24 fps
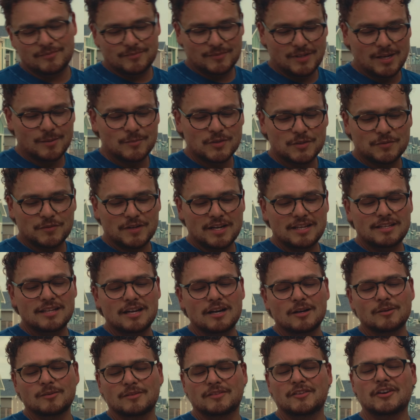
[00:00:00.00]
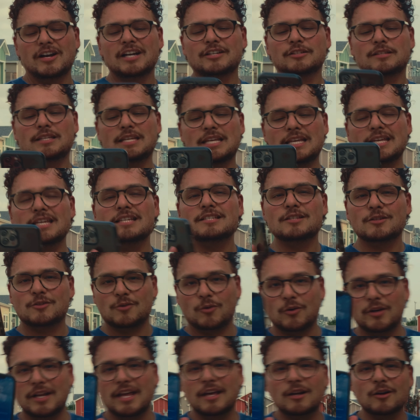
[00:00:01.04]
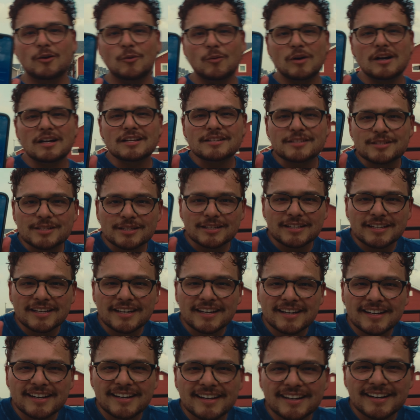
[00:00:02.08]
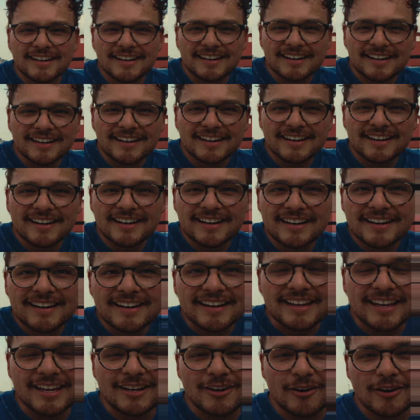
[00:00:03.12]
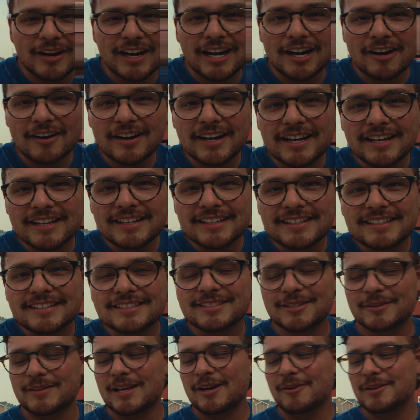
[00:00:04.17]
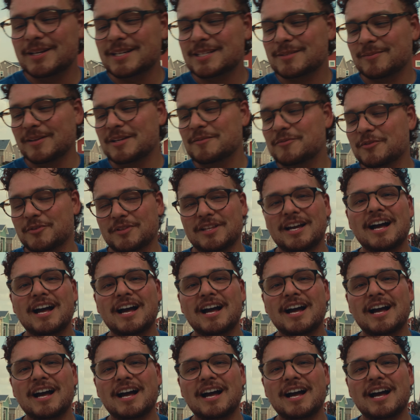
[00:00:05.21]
come to find out, there actually is a tornado watch in our area. So that would explain for the